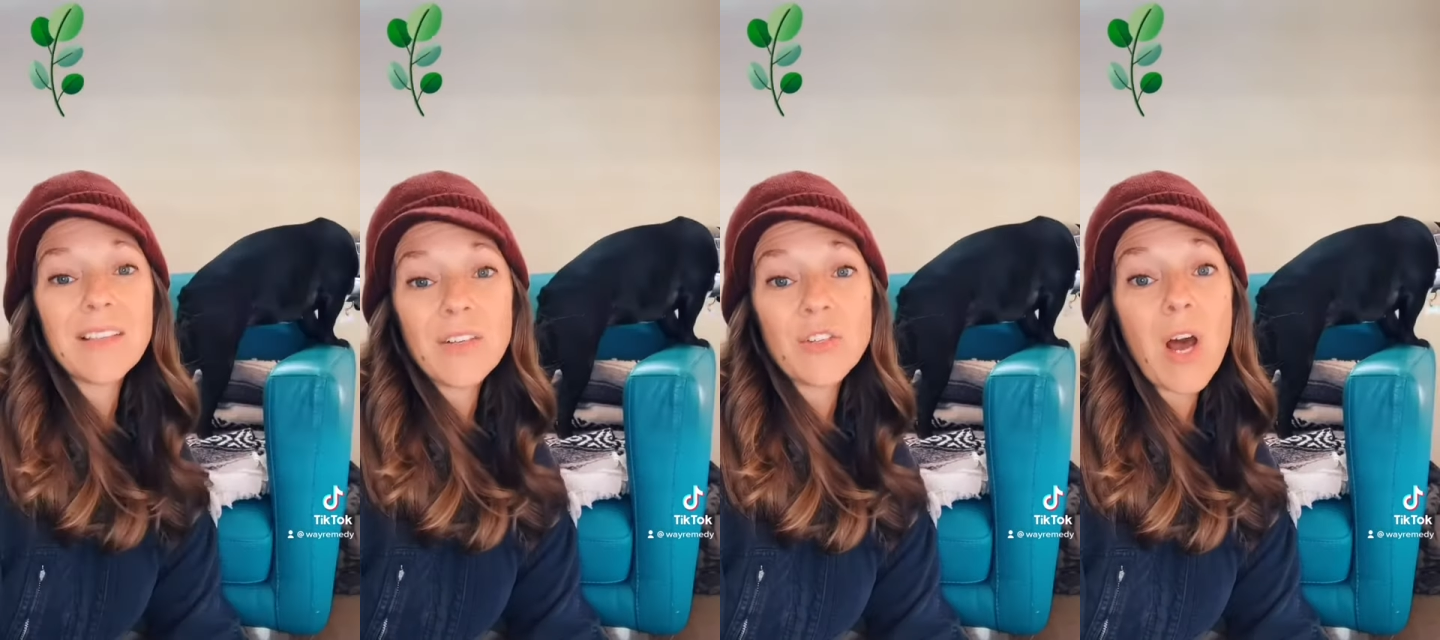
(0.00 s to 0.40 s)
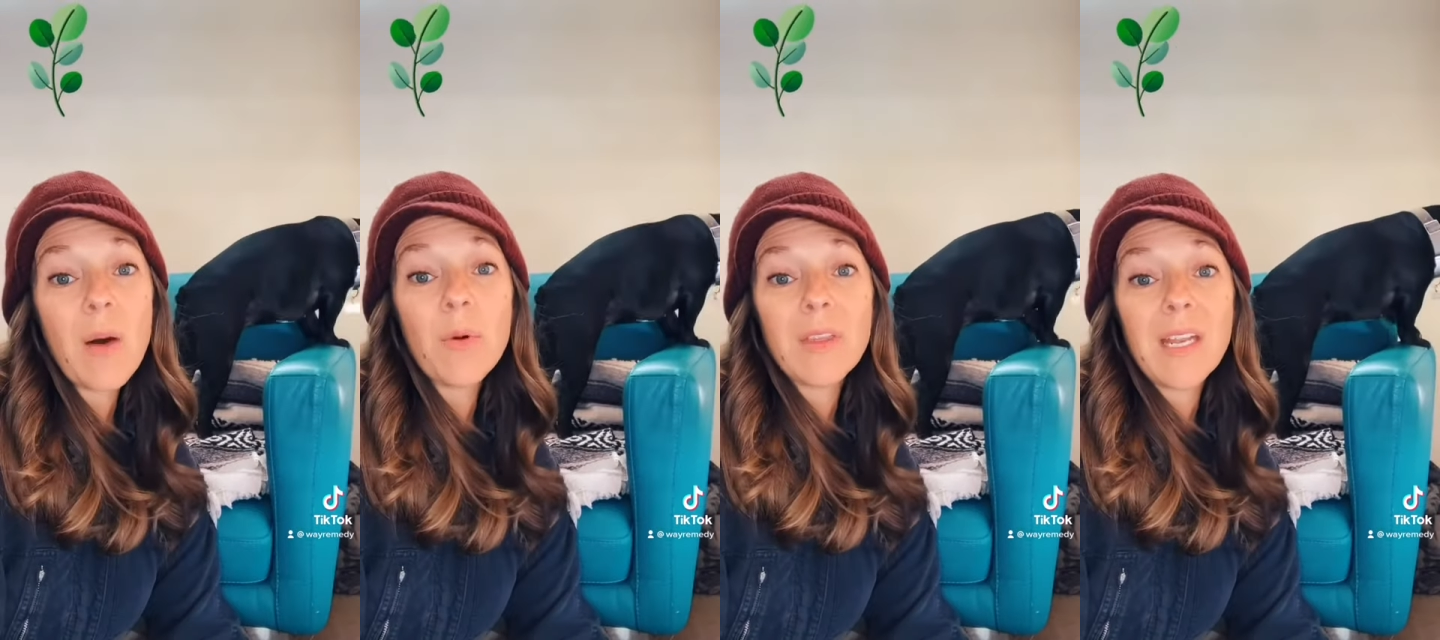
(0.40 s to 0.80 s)
job
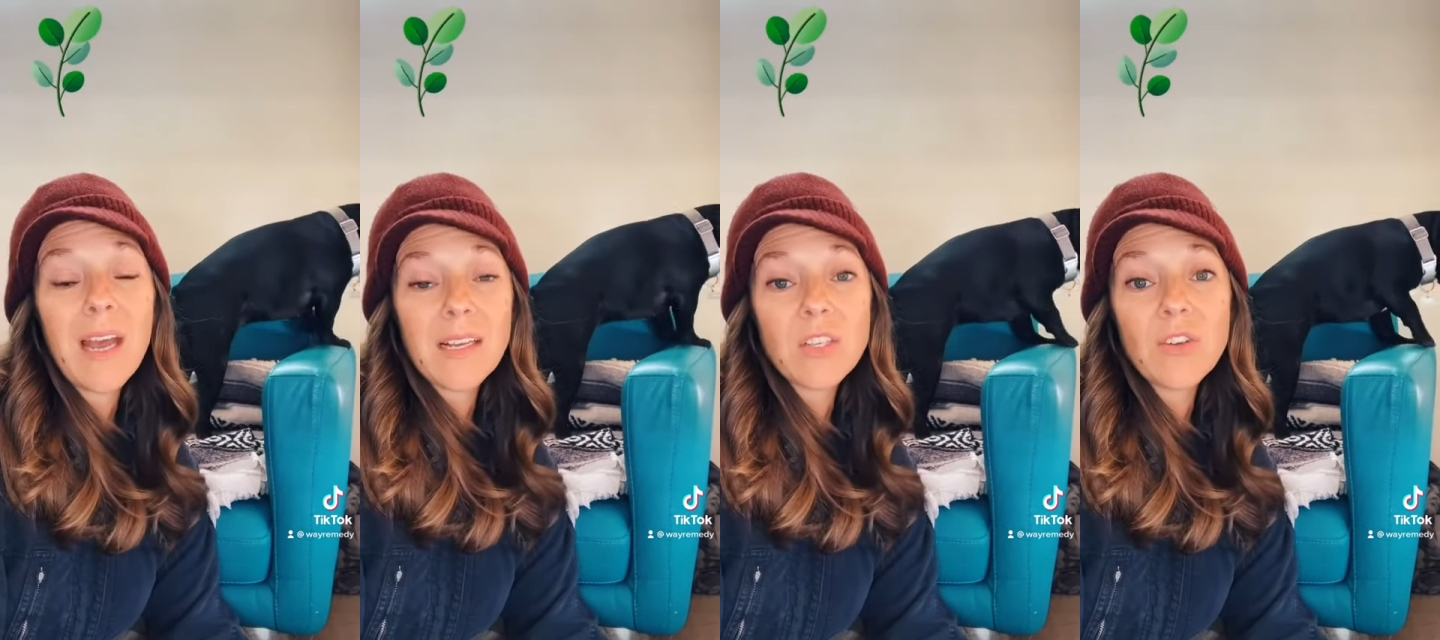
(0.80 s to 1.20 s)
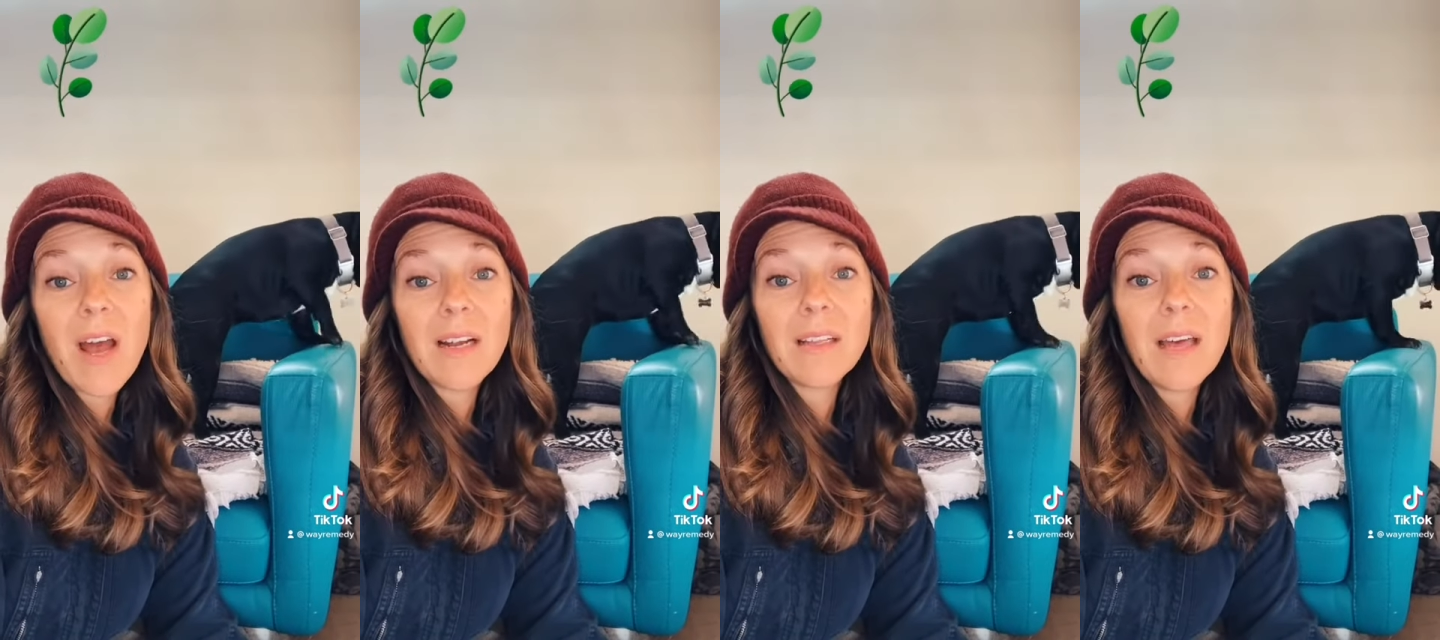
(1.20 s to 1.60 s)
with an
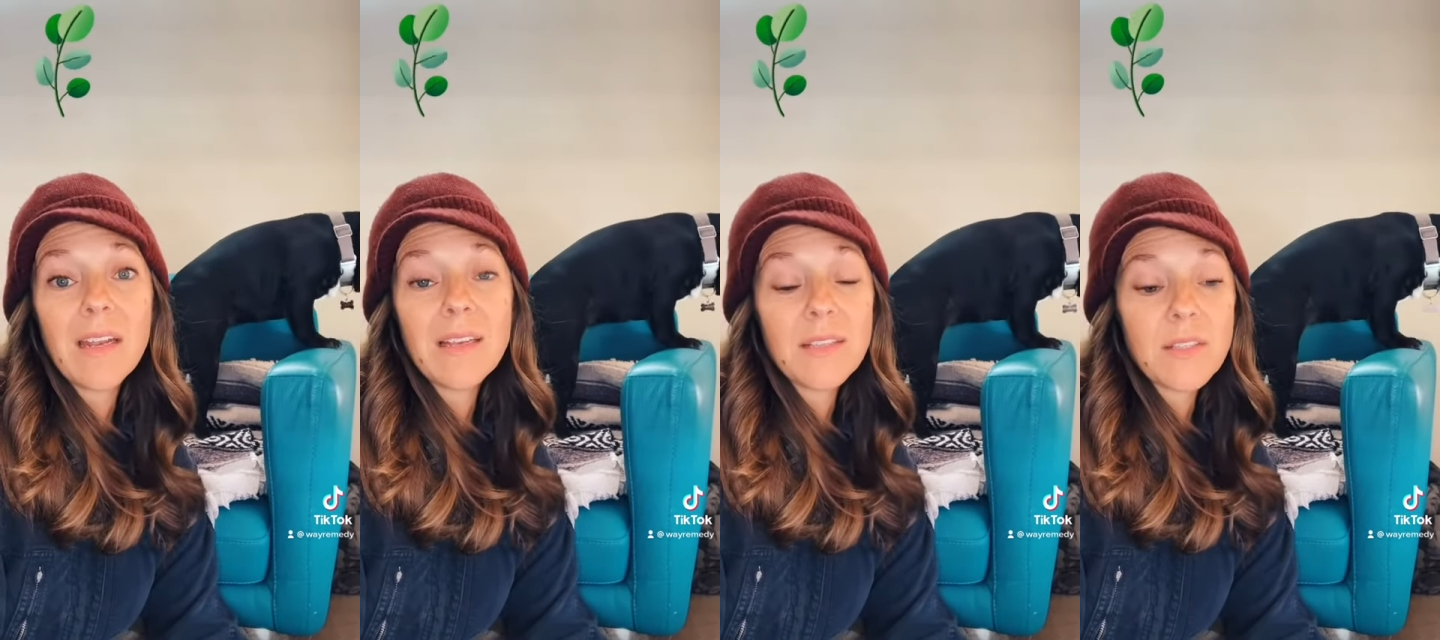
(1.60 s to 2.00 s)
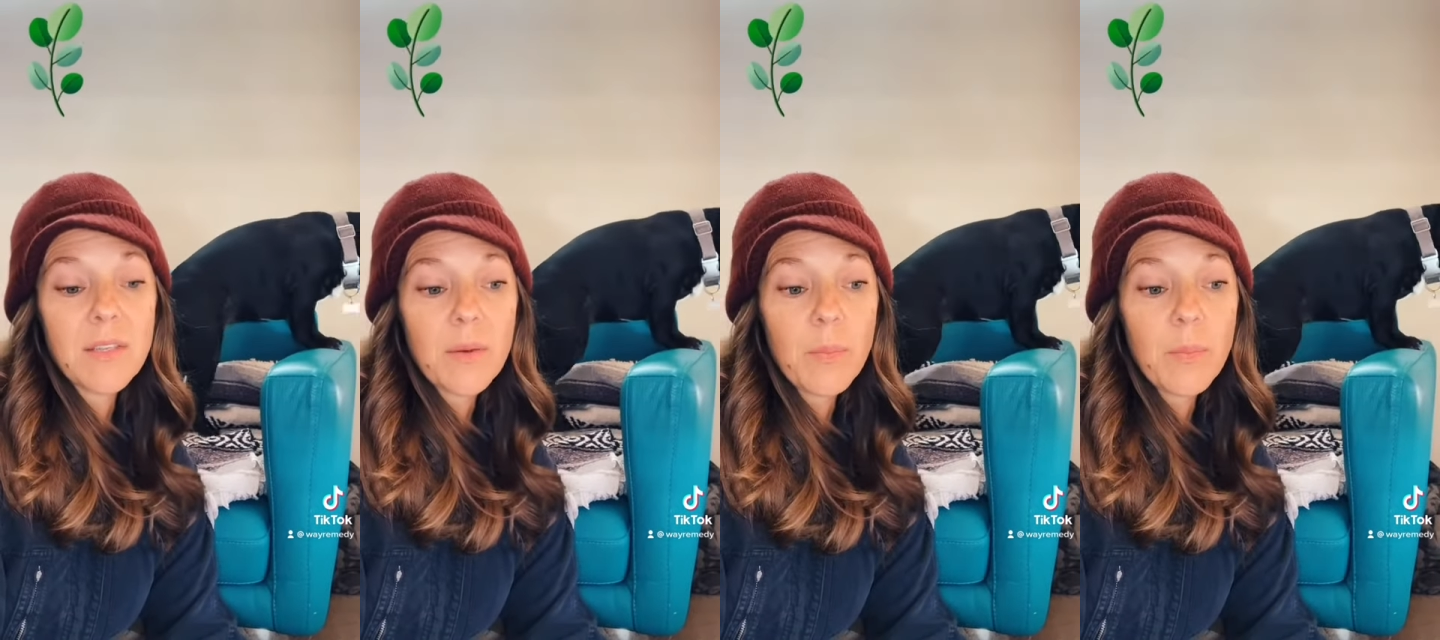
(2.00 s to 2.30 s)
extract that is